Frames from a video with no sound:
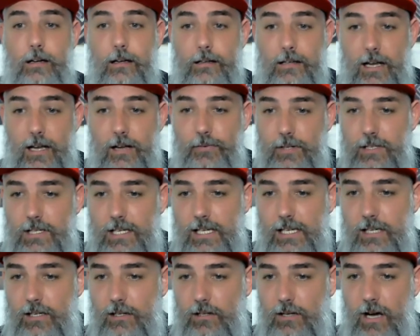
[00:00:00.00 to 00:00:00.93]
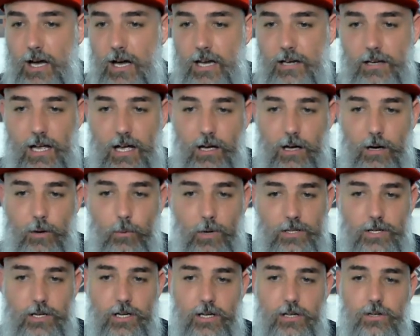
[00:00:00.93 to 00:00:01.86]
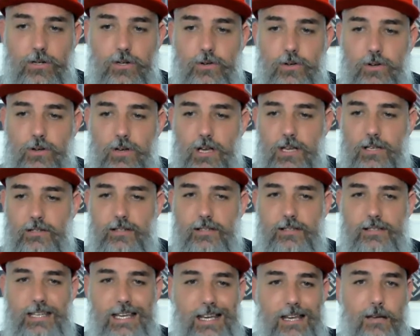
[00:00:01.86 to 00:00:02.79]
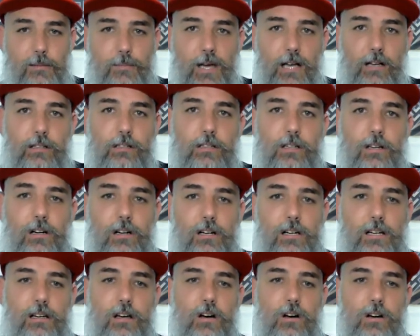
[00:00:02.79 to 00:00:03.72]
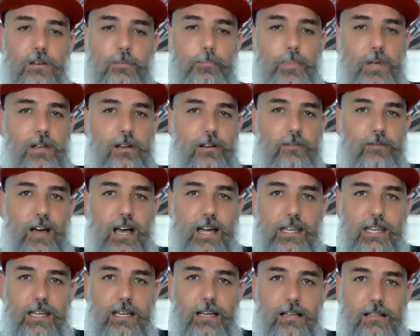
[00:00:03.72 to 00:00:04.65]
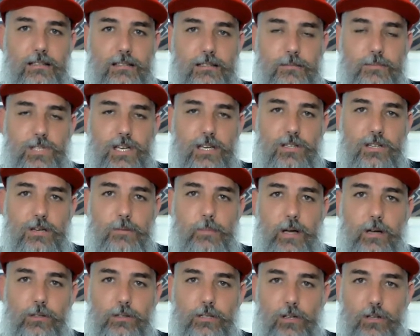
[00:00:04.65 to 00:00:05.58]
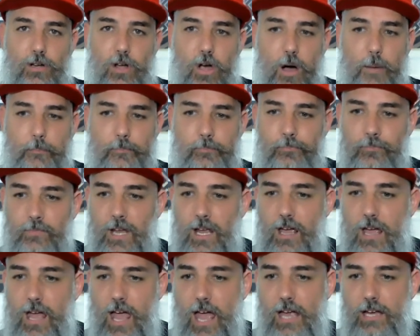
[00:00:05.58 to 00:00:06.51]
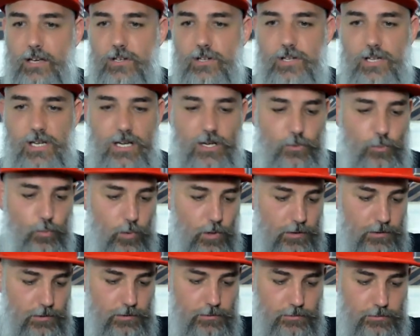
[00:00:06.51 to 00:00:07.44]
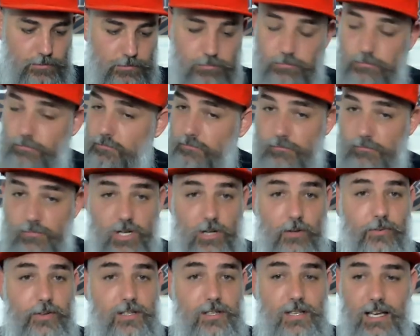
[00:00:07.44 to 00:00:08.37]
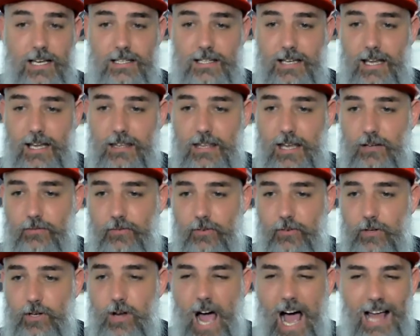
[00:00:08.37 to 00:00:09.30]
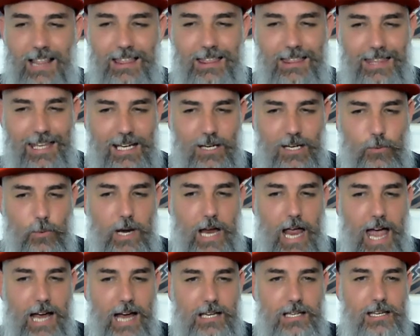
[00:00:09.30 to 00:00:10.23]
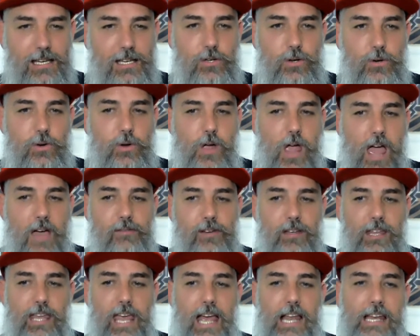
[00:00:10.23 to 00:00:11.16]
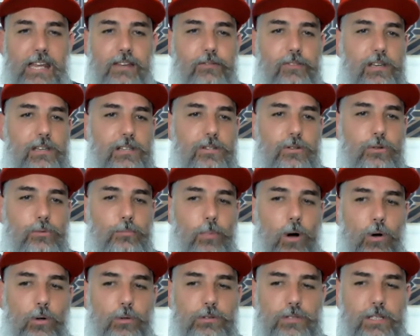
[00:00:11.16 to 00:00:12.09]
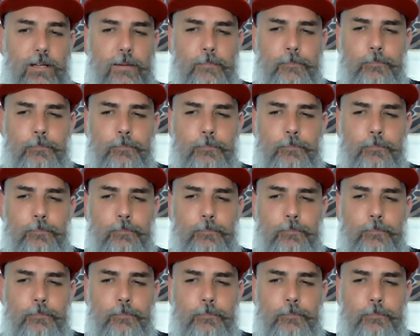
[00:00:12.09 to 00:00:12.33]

definitely, Jan. What you can do is just email Laura on beardedvikingcustoms@gmail.com, and she'll facilitate that for you. I think we actually do have a Cali V2 mold.